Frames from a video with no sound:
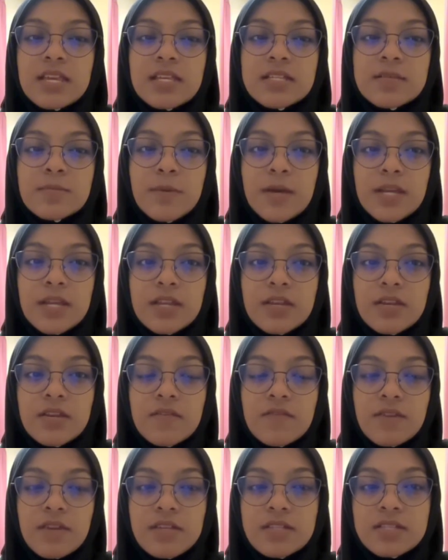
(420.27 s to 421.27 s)
its binary
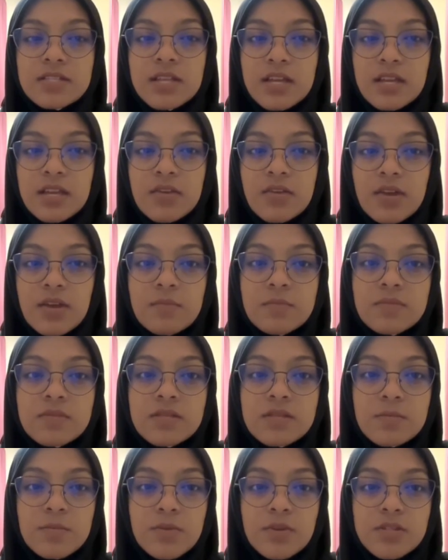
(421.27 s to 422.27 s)
phase diagram
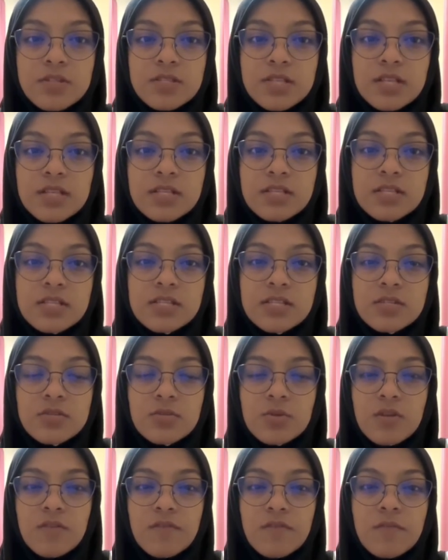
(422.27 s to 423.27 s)
supports
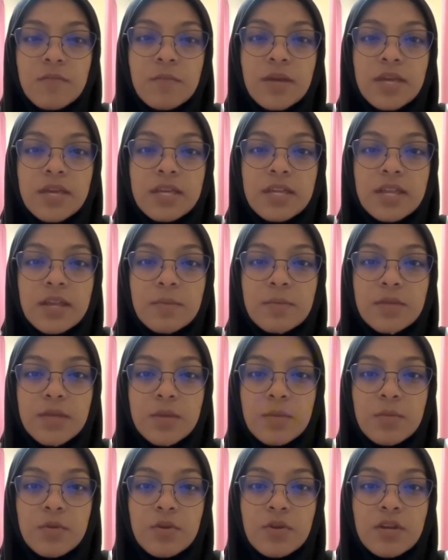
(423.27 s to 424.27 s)
SDG12 by
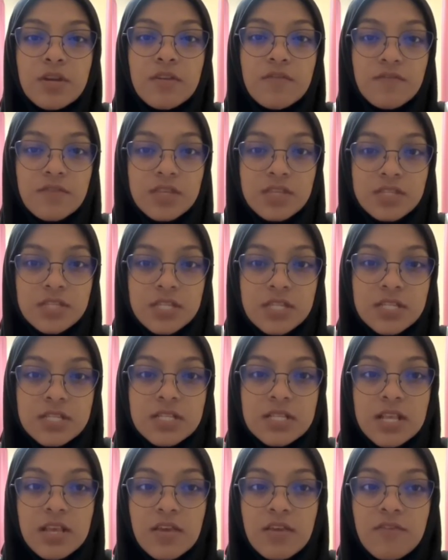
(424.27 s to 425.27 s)
enabling more efficient,
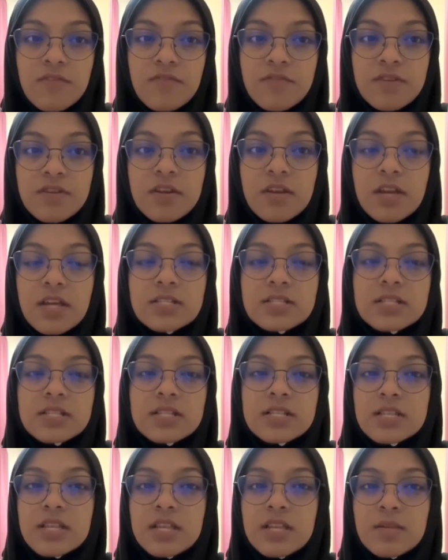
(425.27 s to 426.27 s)
safer, and
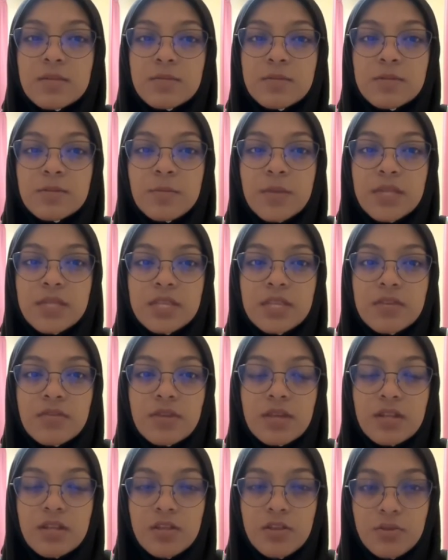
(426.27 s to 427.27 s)
sustainable
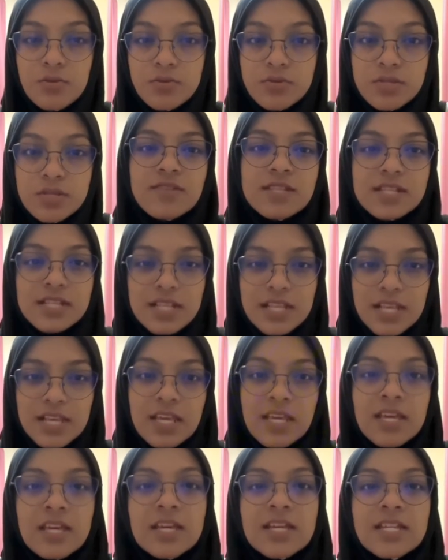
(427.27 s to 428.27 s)
material use.
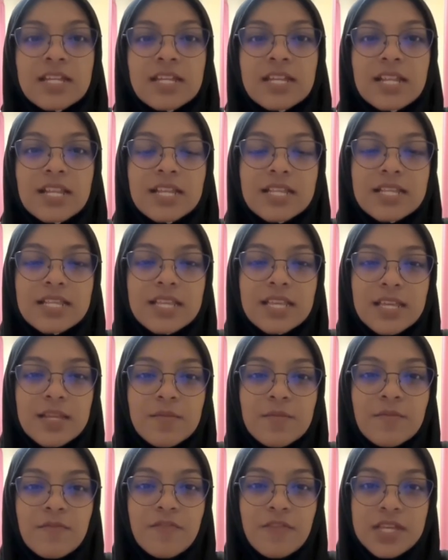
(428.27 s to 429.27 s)
Firstly, the
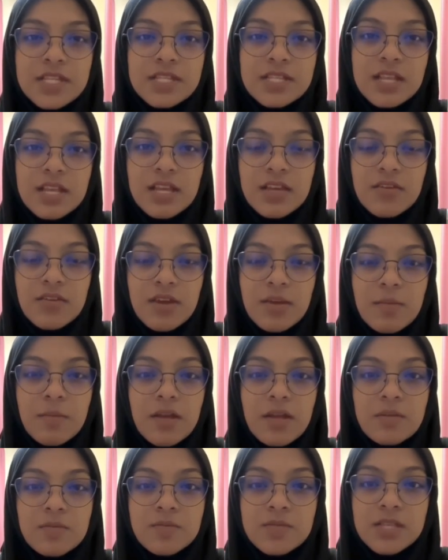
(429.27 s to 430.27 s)
lead-tin phase diagram
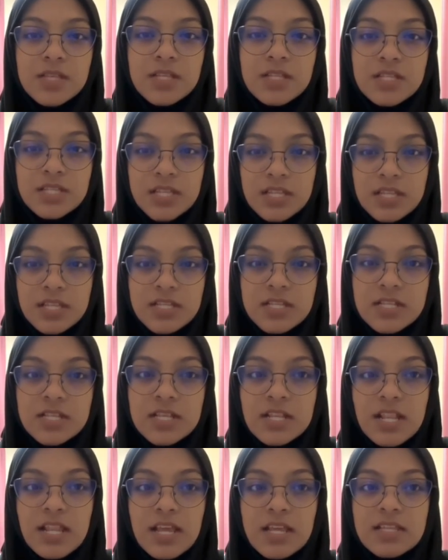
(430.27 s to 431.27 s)
helps engineers
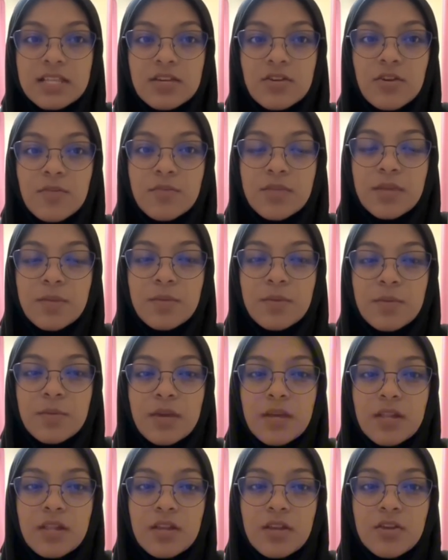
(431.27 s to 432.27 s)
select the optimum
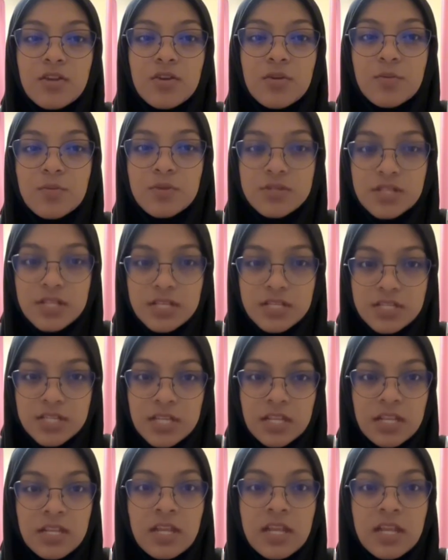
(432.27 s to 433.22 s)
alloy composition,